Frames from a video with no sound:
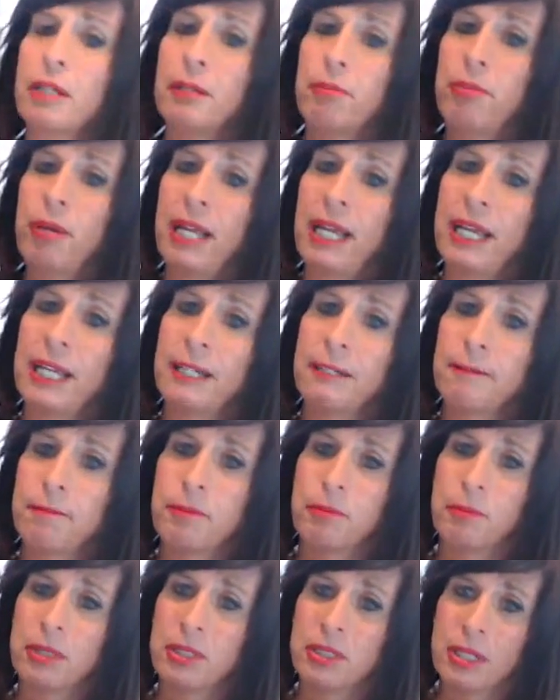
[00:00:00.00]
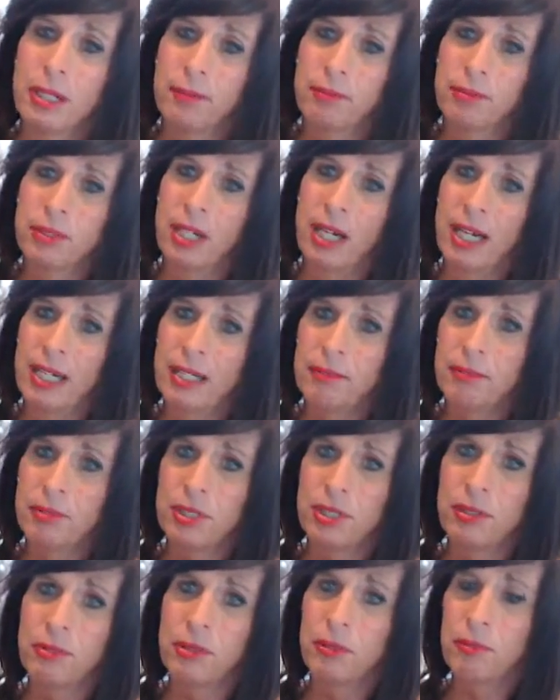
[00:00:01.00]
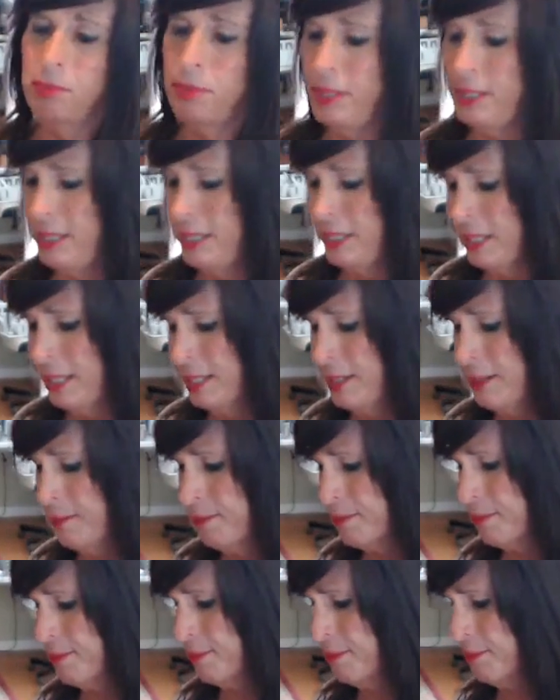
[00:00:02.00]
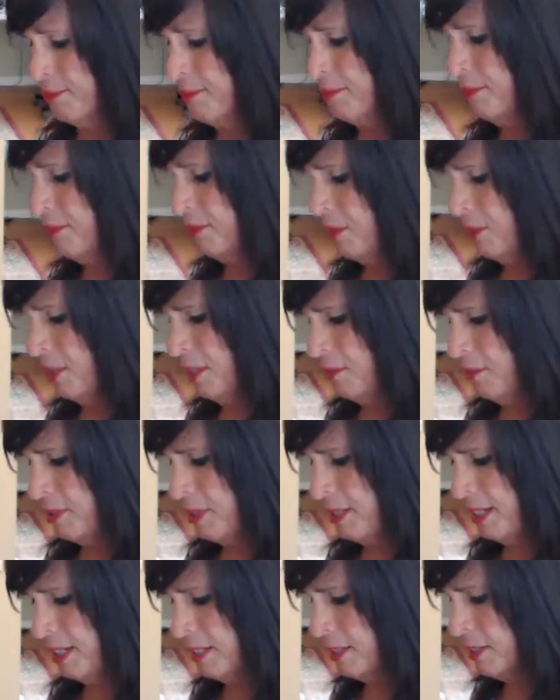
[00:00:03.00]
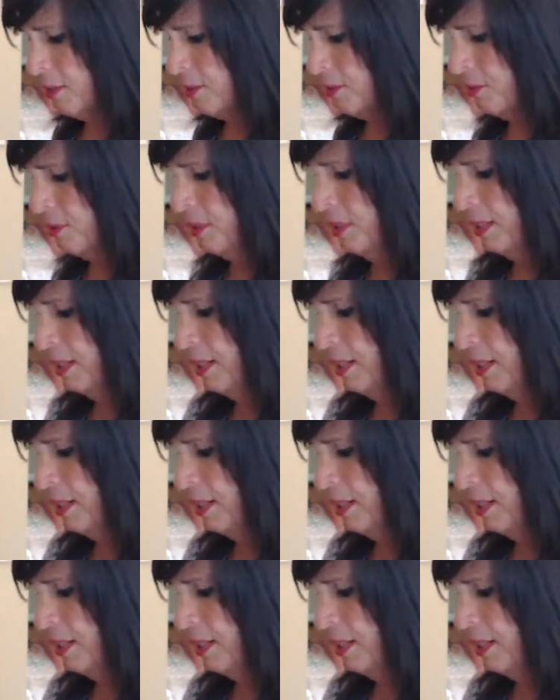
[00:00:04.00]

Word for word: the pan, but sometimes it would be, uh, you know, would get a little